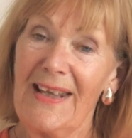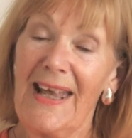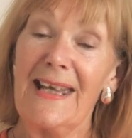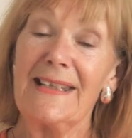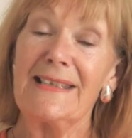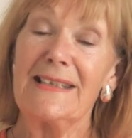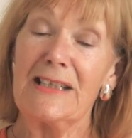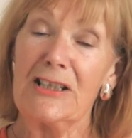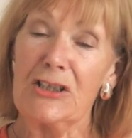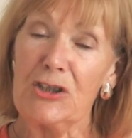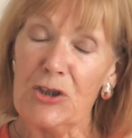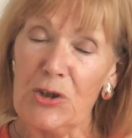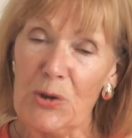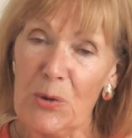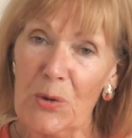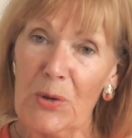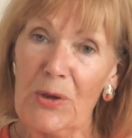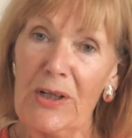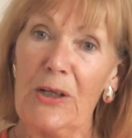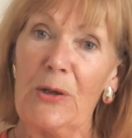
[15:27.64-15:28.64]
and
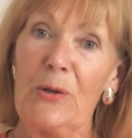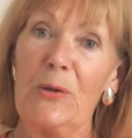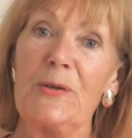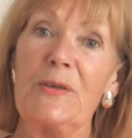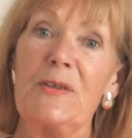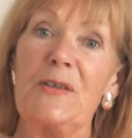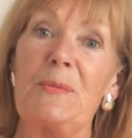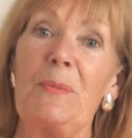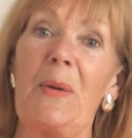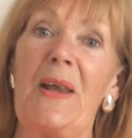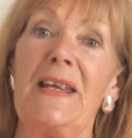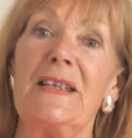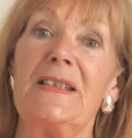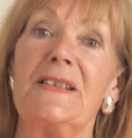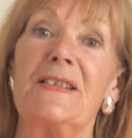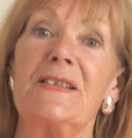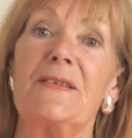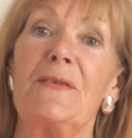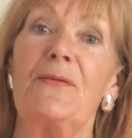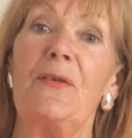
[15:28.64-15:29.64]
enjoy your
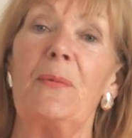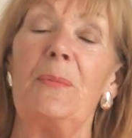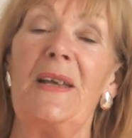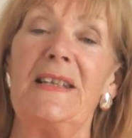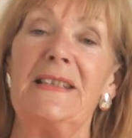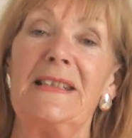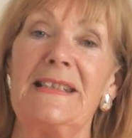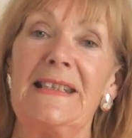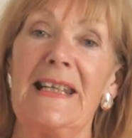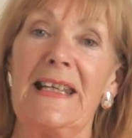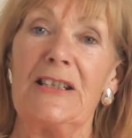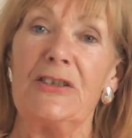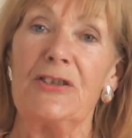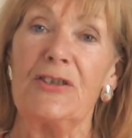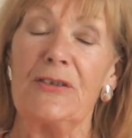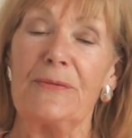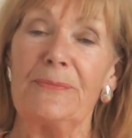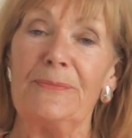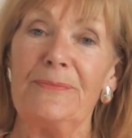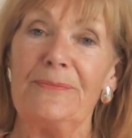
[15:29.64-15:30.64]
space for
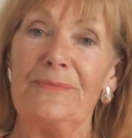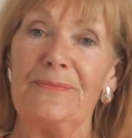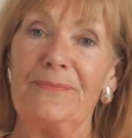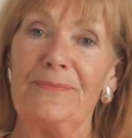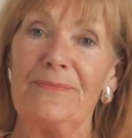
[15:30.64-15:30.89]
meditation.